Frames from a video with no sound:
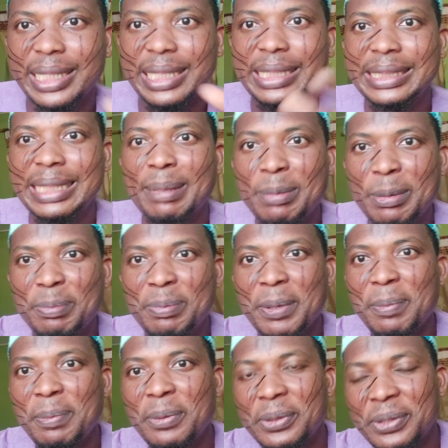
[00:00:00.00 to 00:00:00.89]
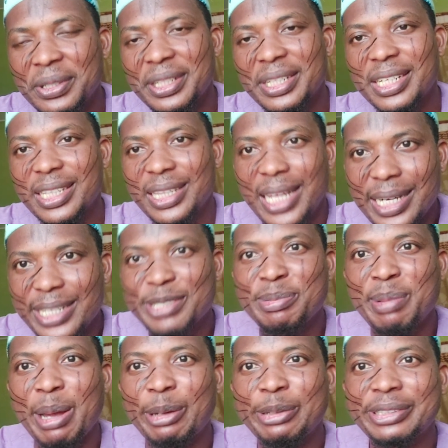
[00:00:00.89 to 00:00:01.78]
Ijebu people, that
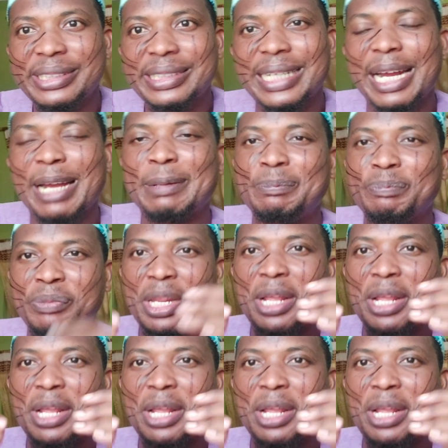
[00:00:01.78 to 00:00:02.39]
is my own tribe.